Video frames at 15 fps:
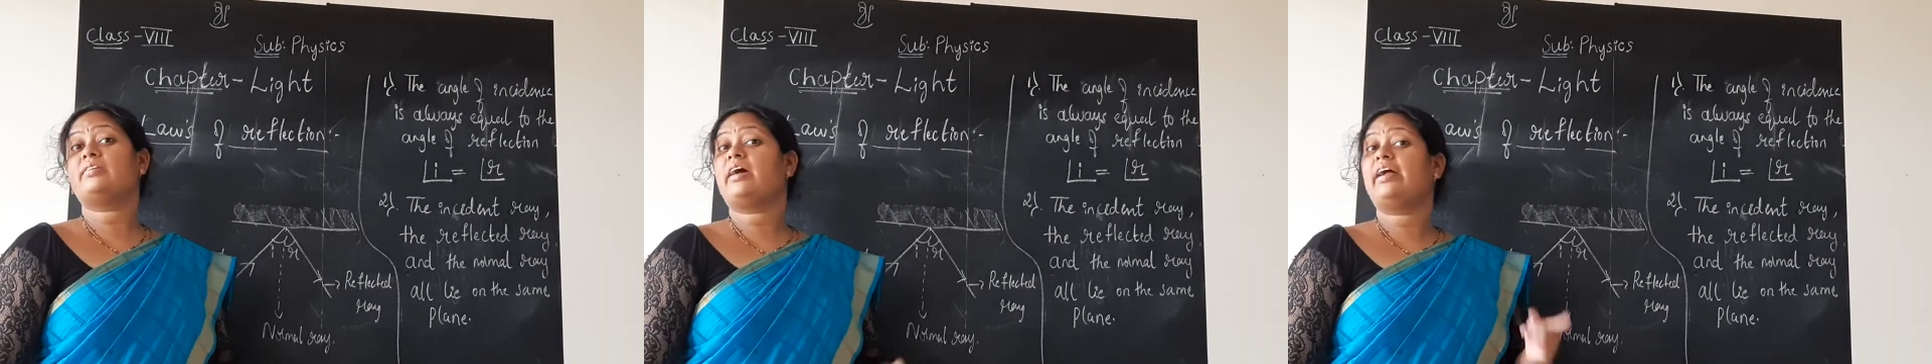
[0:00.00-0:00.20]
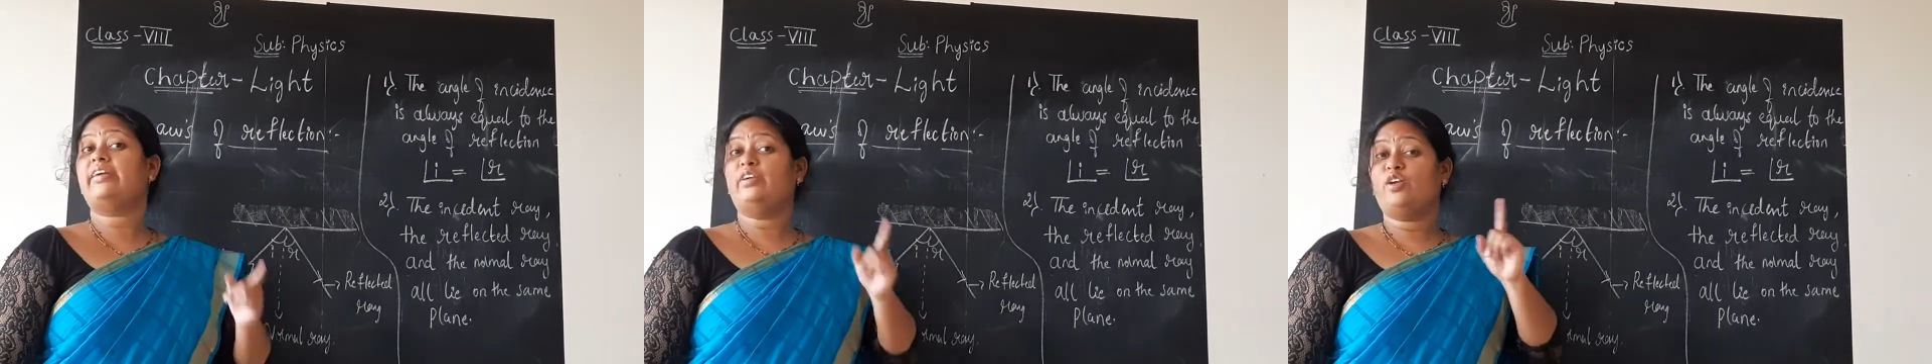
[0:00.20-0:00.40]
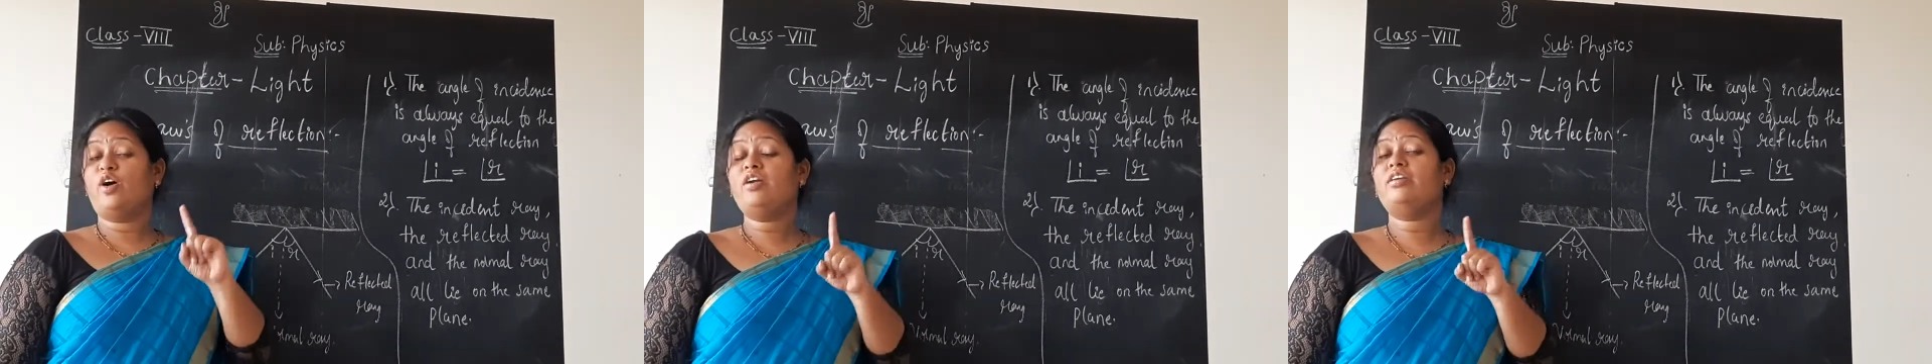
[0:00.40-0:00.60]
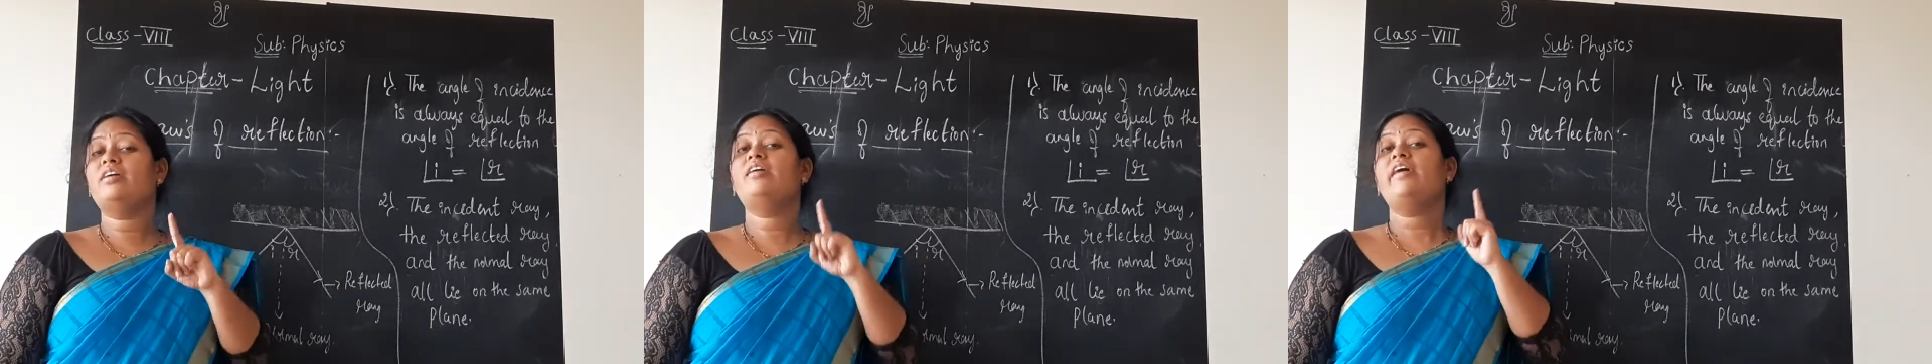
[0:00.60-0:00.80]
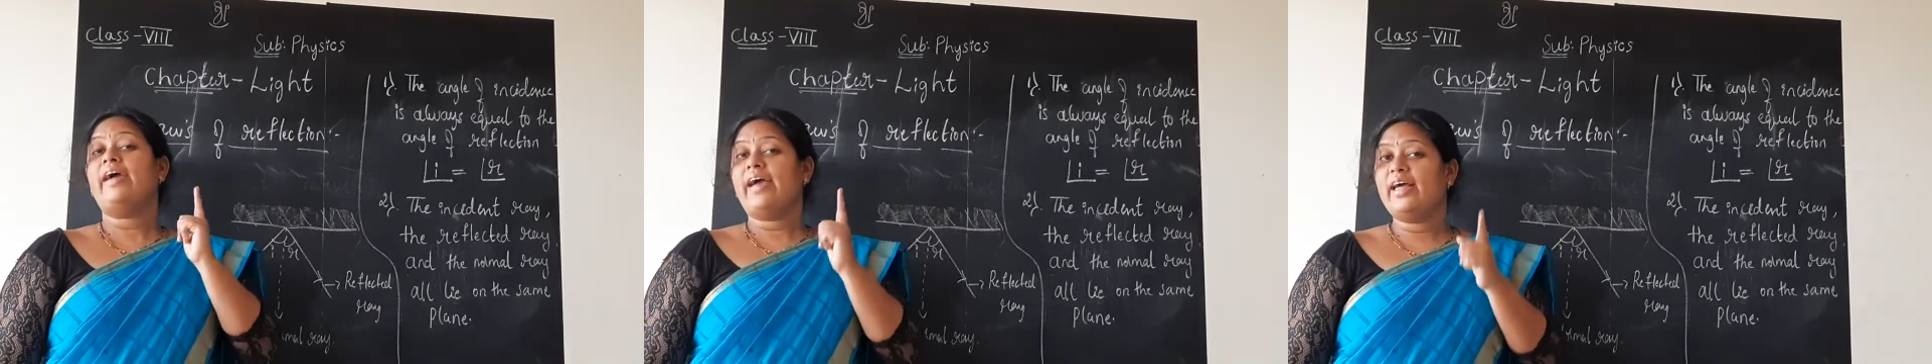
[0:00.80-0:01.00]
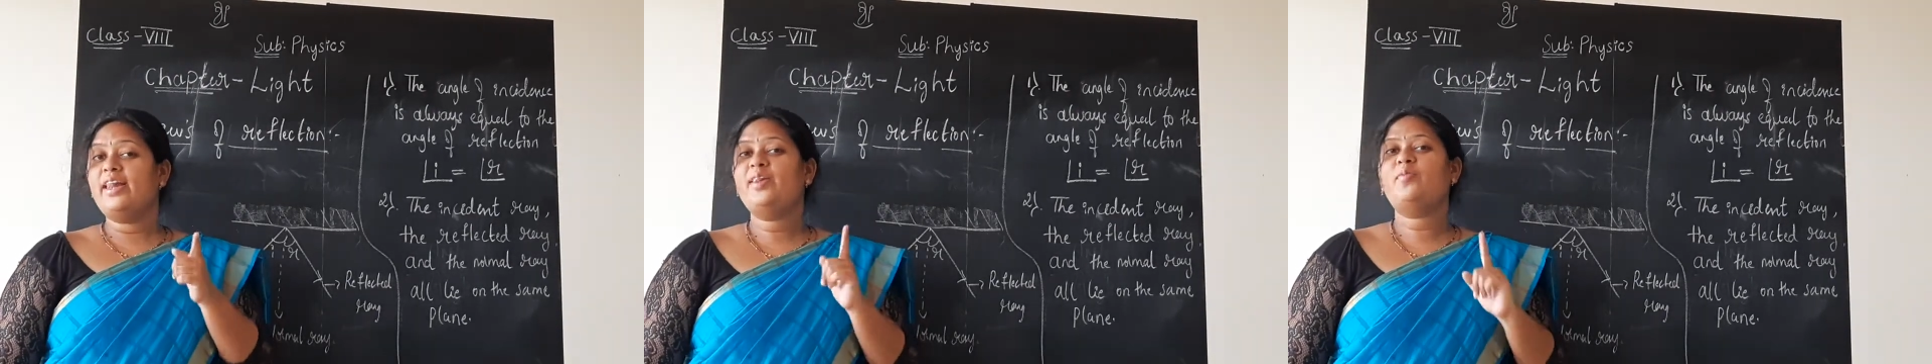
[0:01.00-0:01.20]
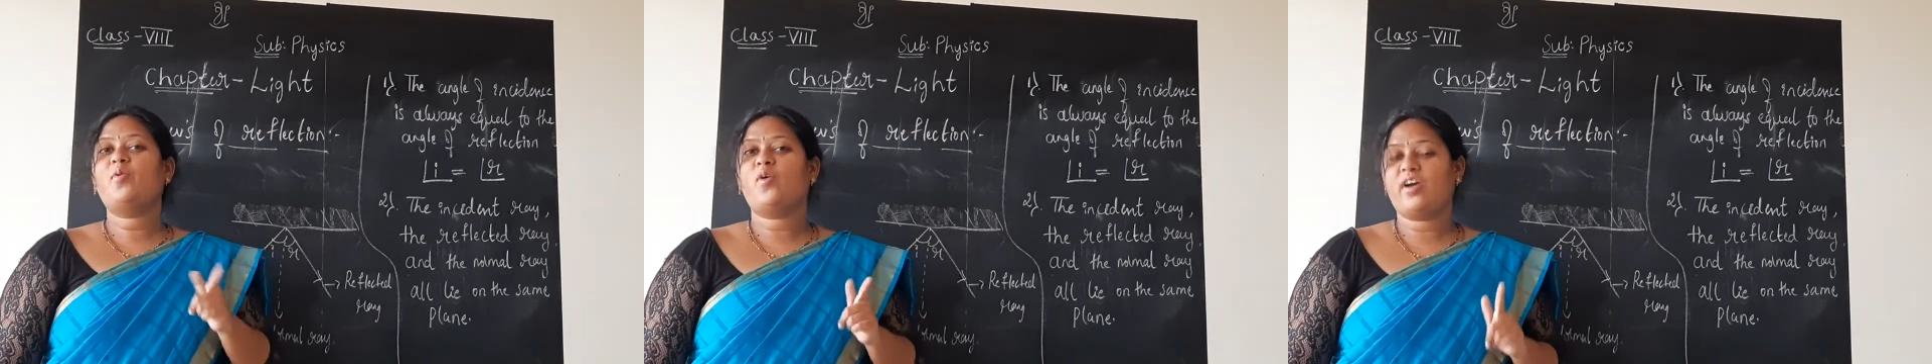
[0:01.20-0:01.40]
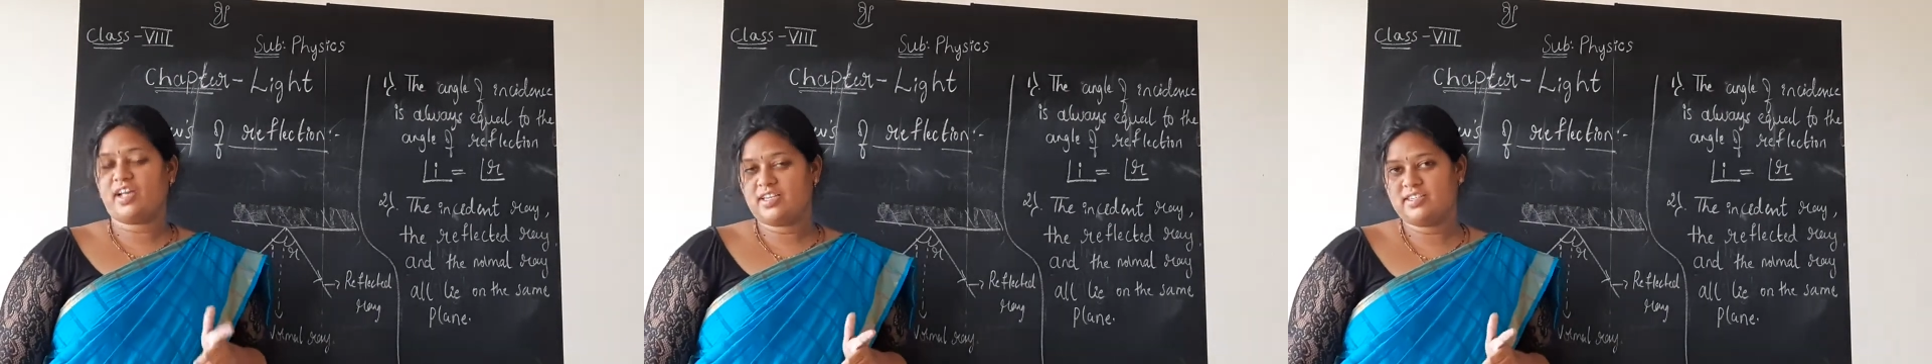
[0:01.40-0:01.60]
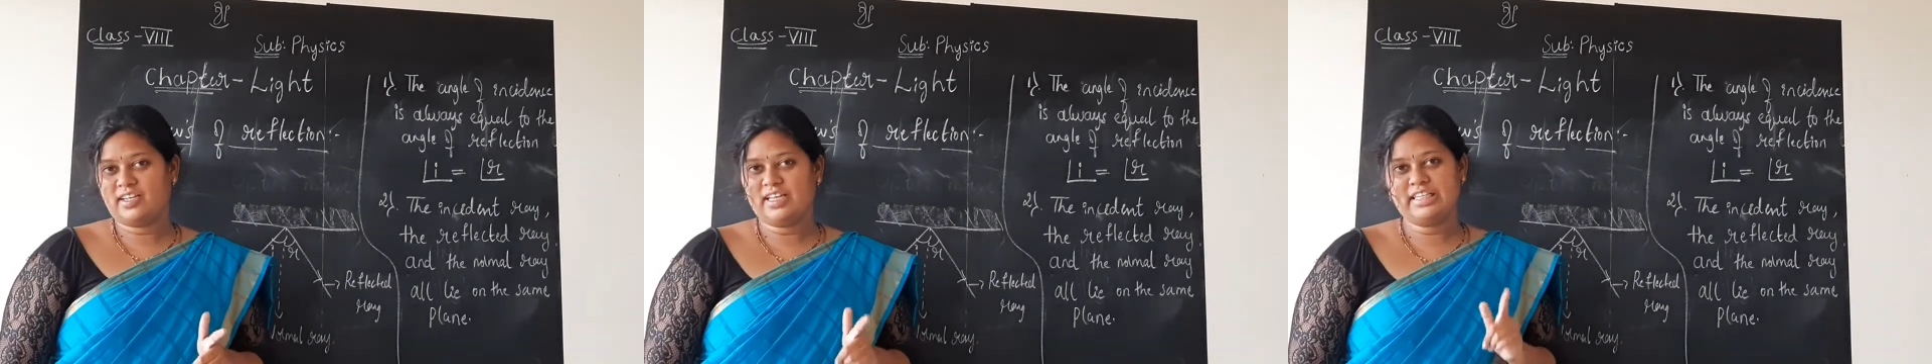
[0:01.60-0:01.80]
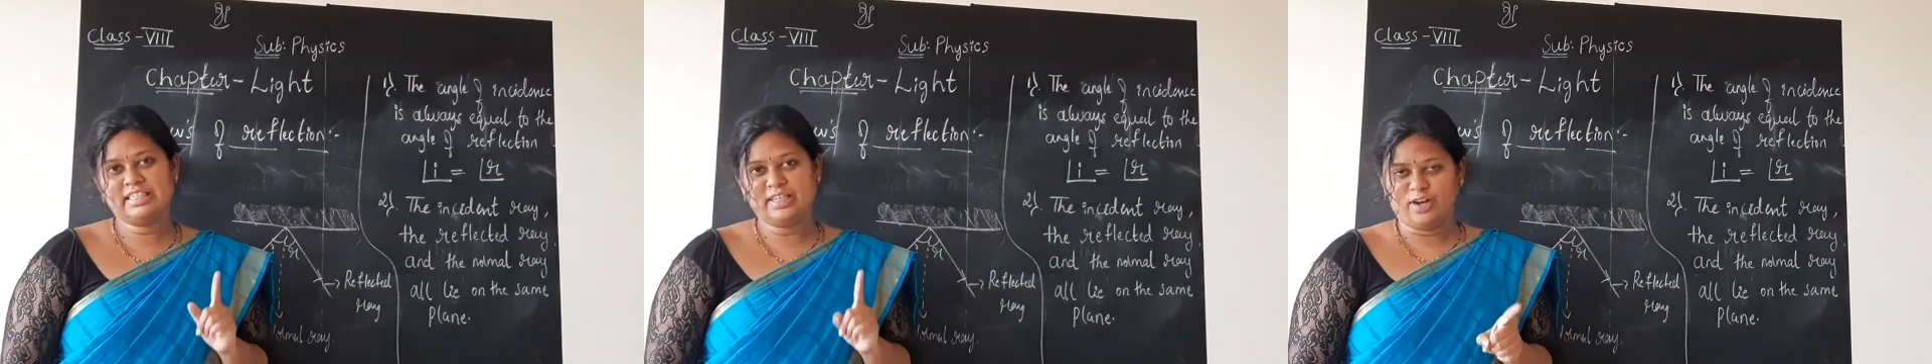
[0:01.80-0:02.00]
and not LOSS,
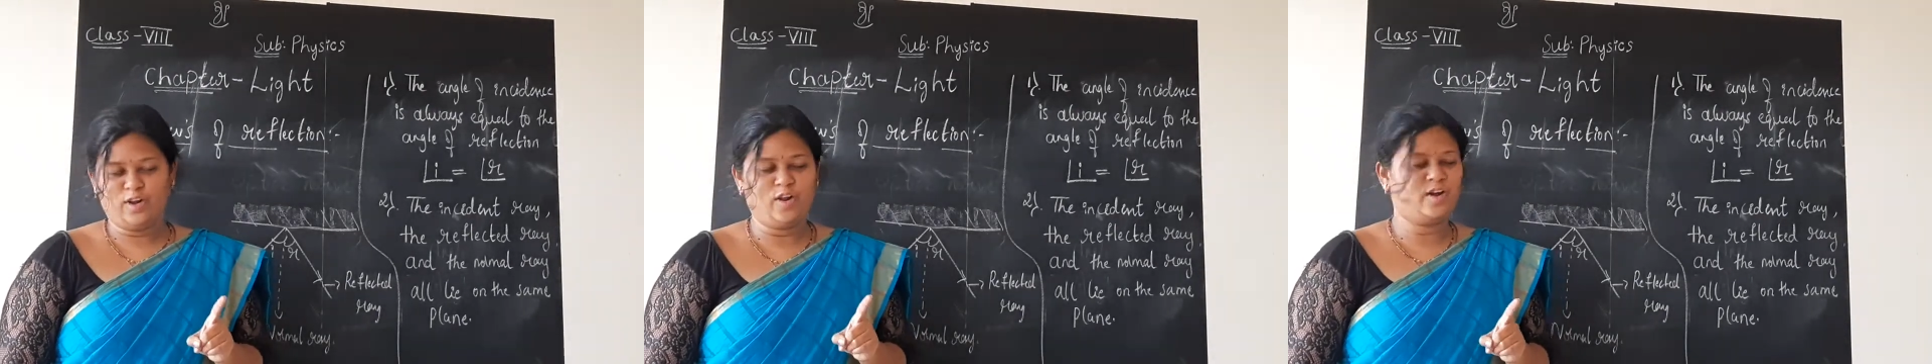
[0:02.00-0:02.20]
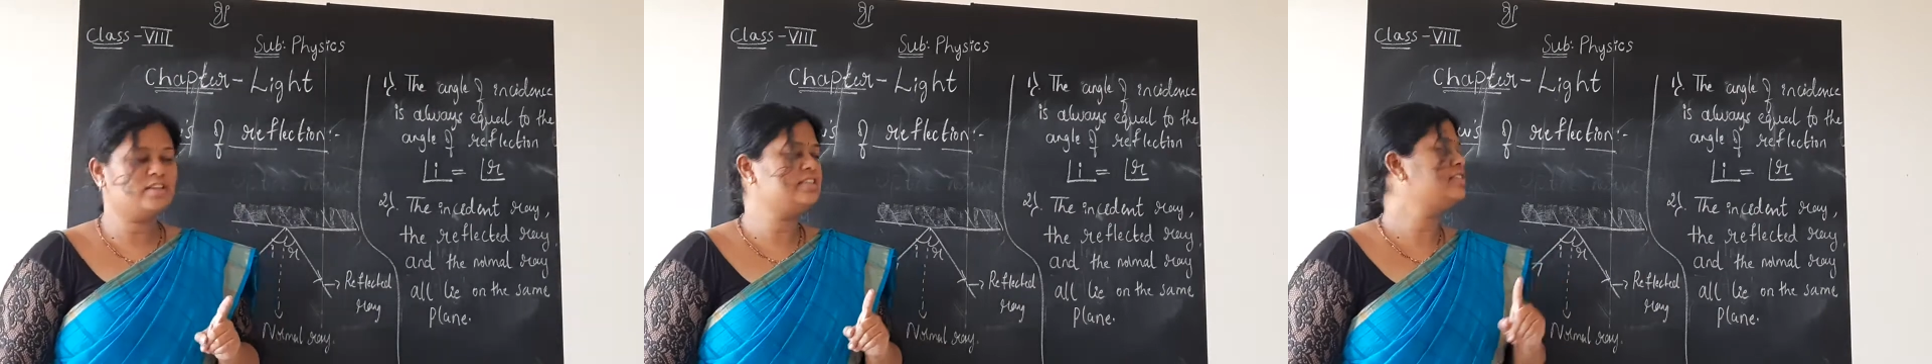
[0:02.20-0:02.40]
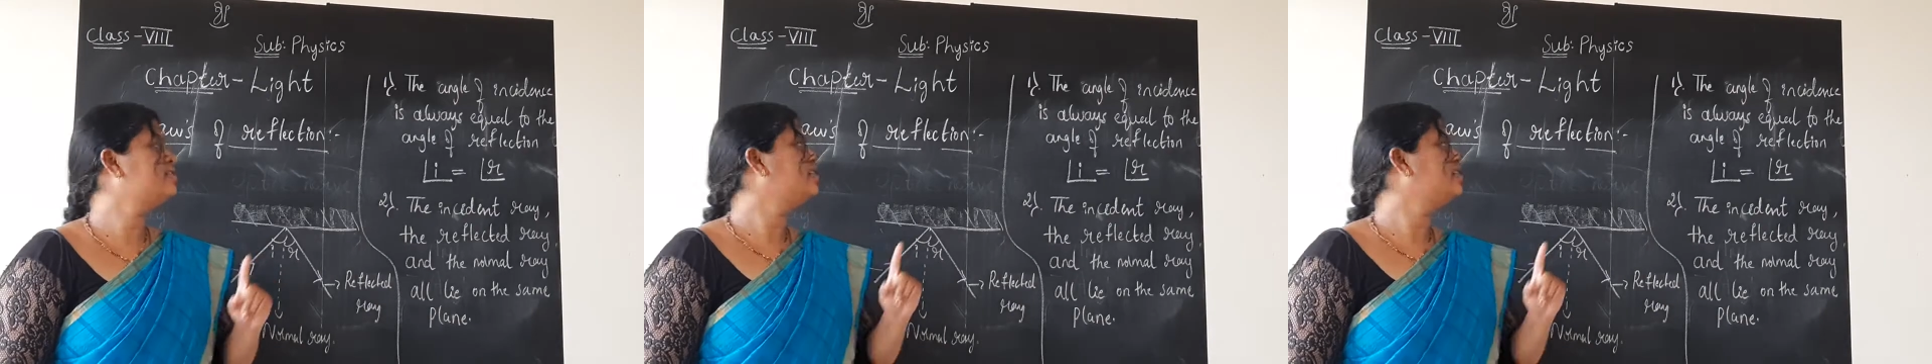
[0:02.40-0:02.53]
laws.